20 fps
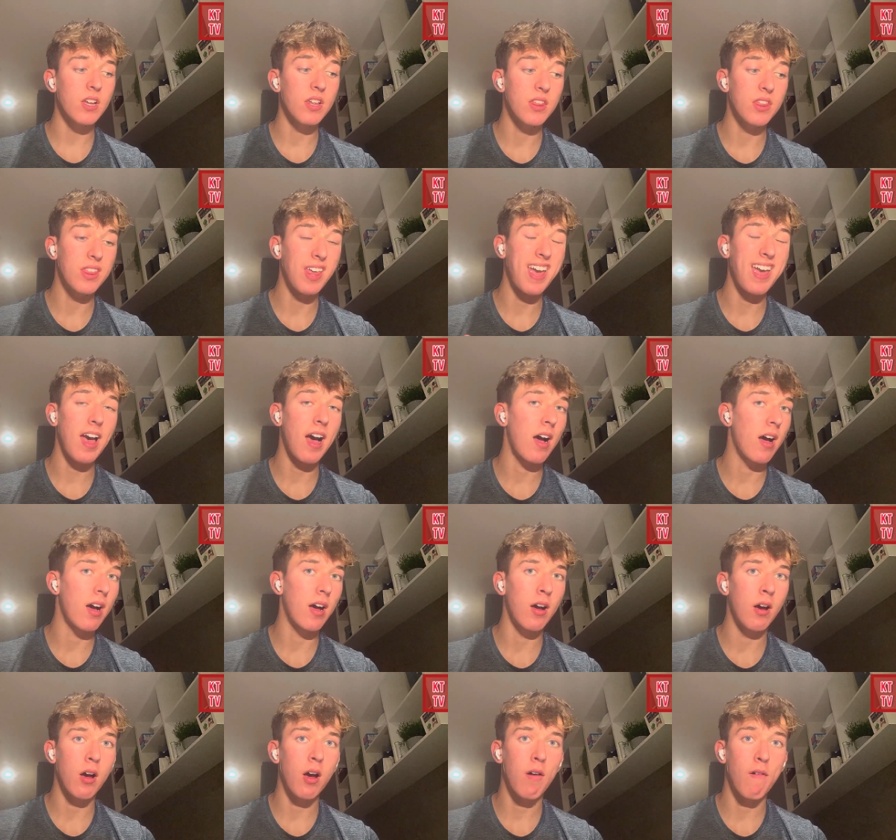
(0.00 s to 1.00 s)
they are
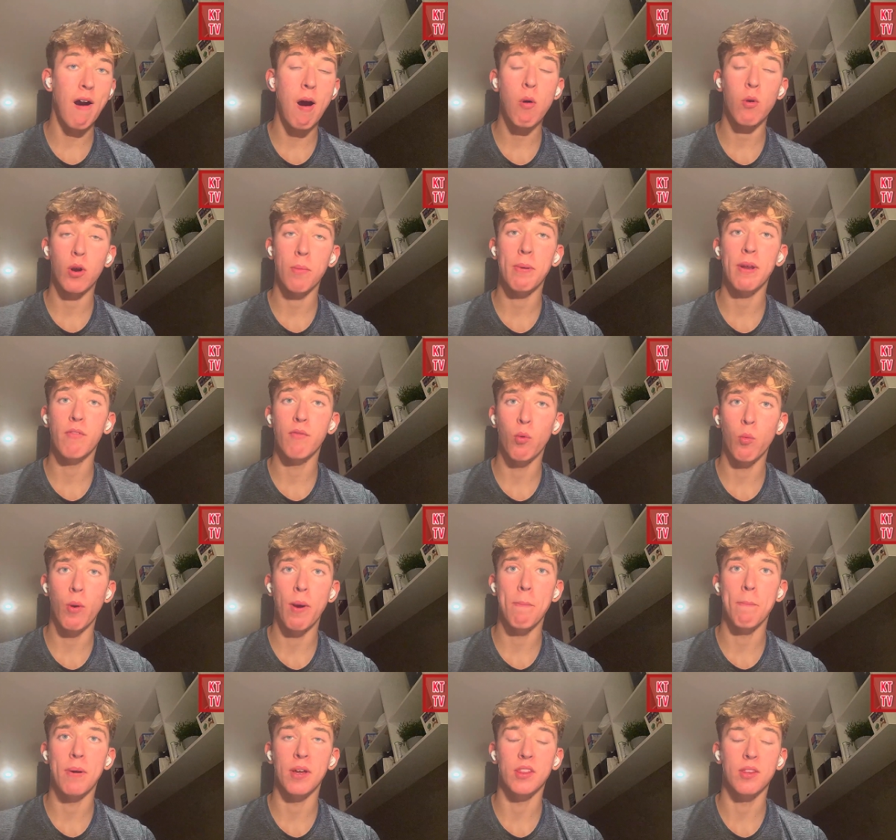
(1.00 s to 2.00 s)
out on a bit of a
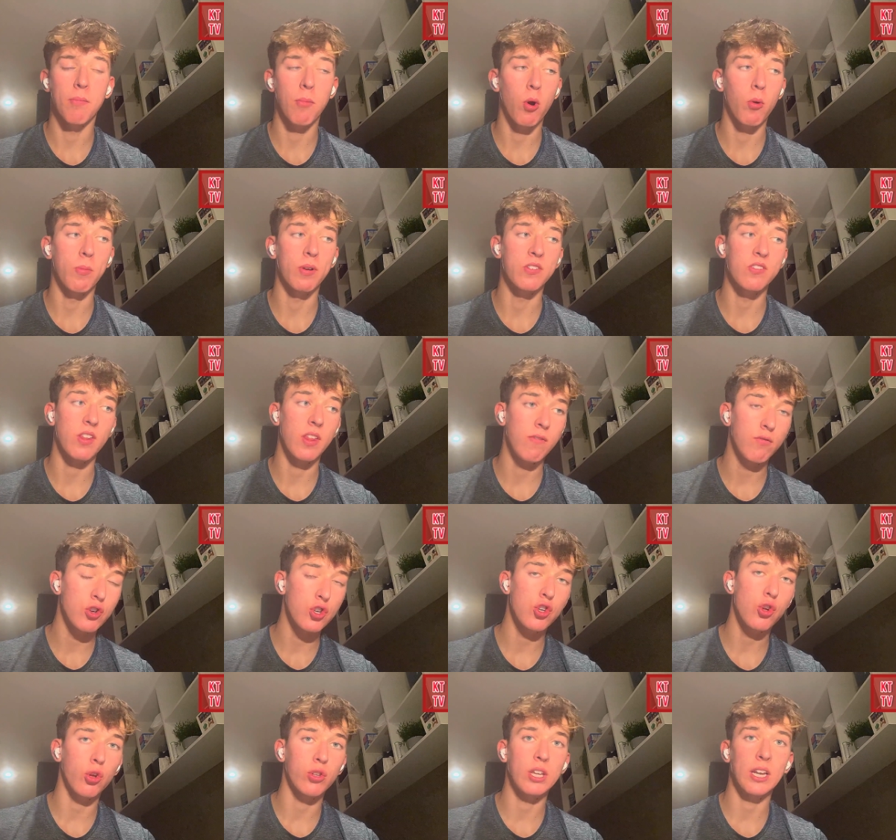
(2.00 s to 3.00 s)
whimper at the moment, so they've
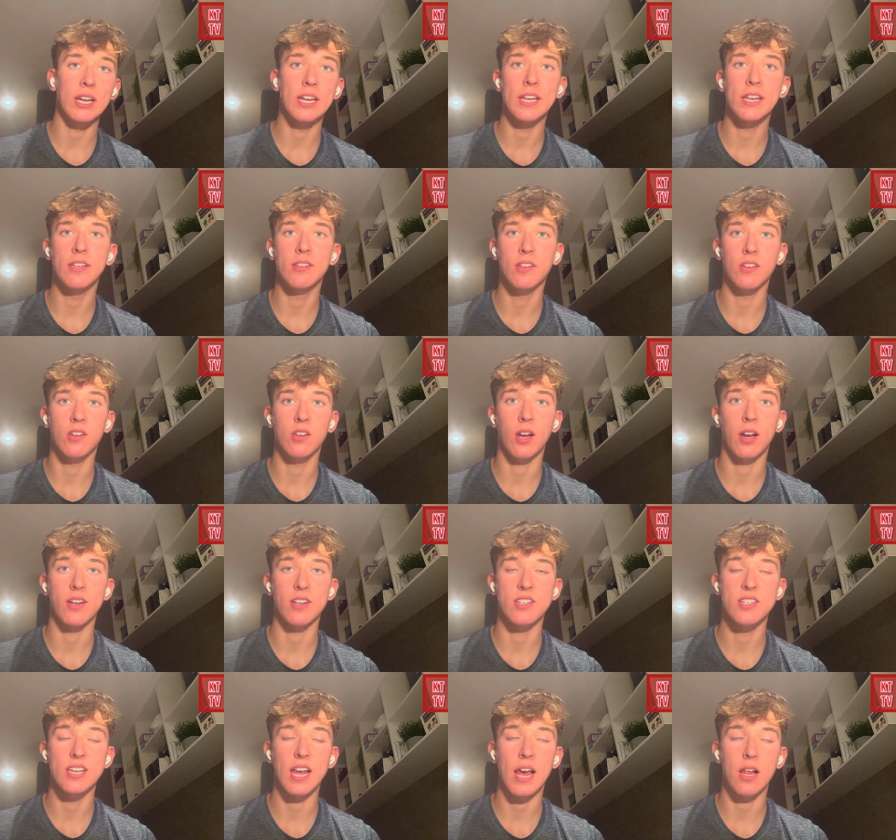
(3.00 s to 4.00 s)
just got the league to kind
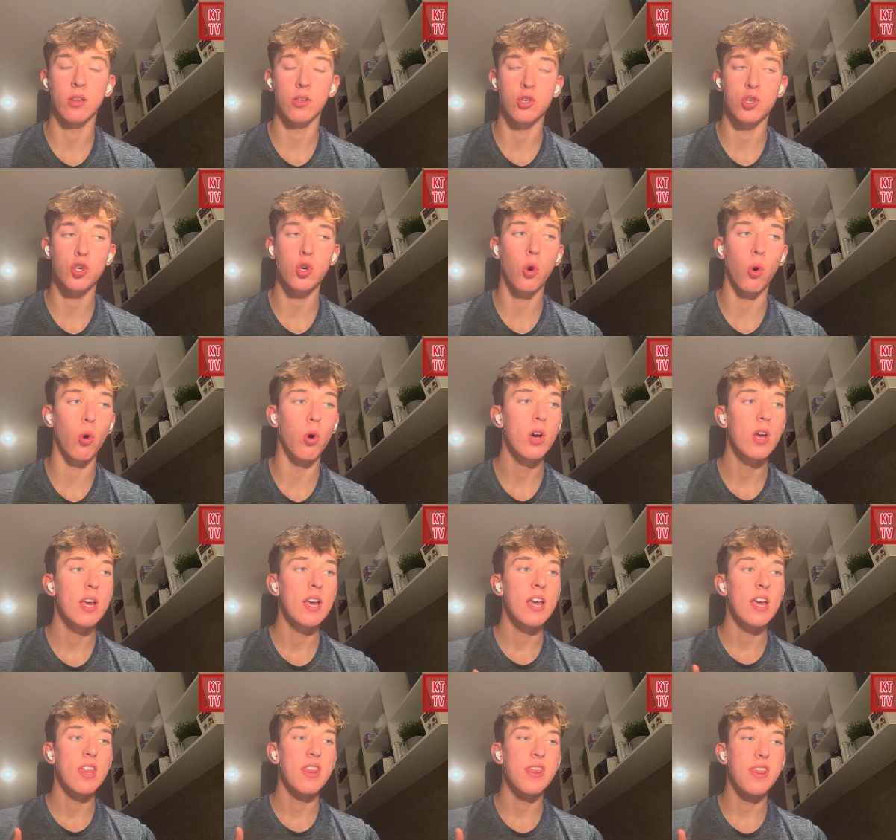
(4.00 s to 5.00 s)
of settle the score.
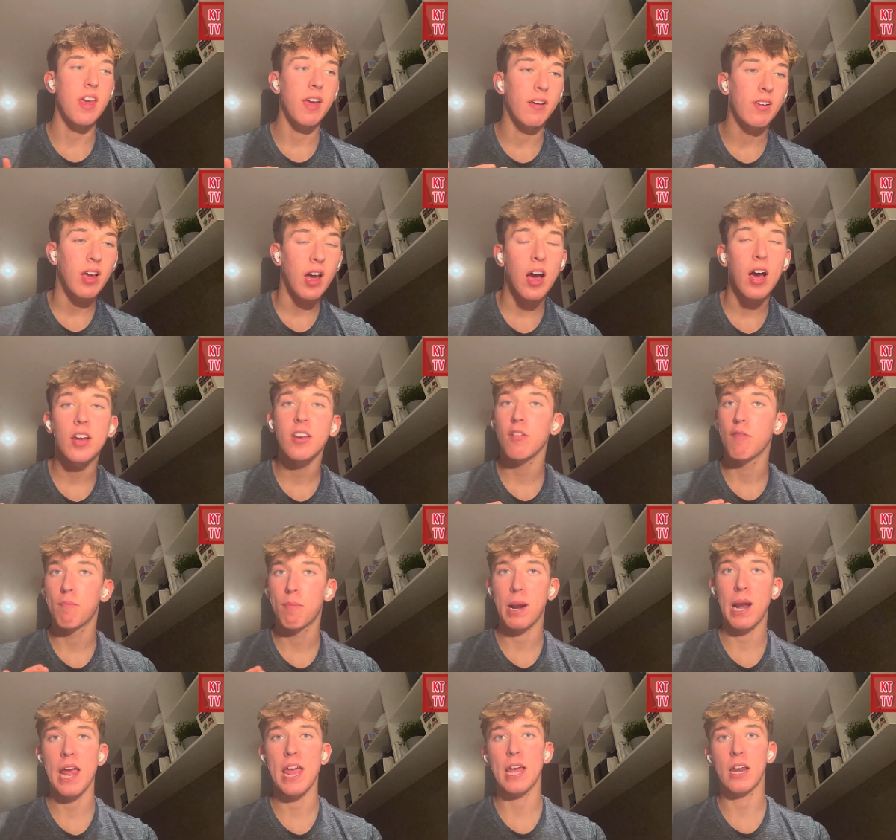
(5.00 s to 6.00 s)
They're kind of
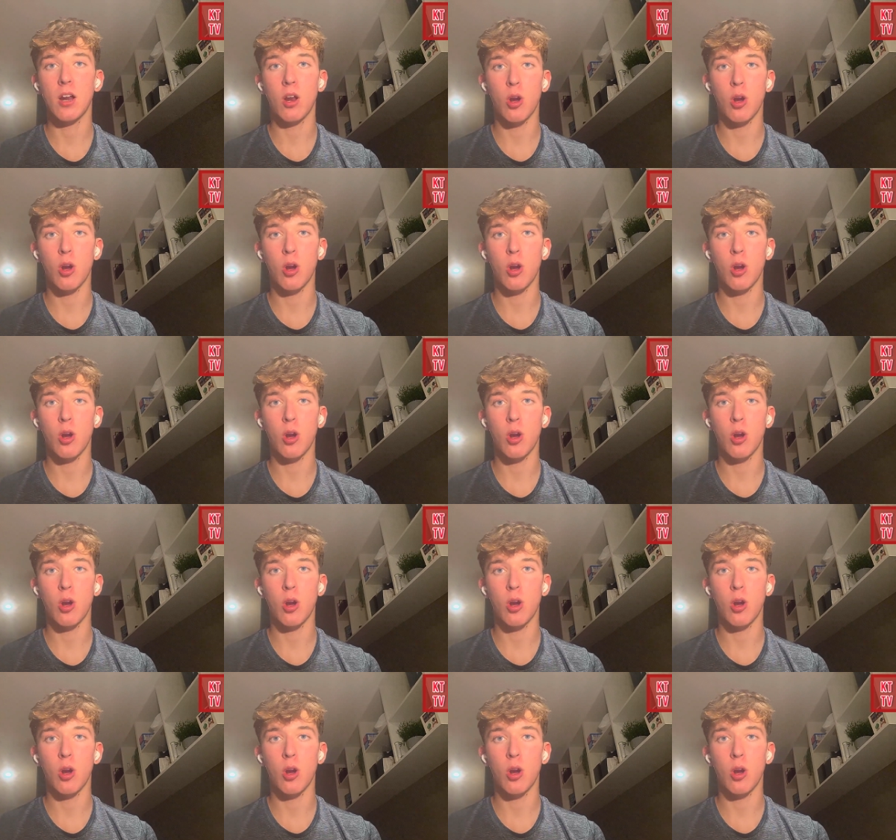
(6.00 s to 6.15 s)
playing a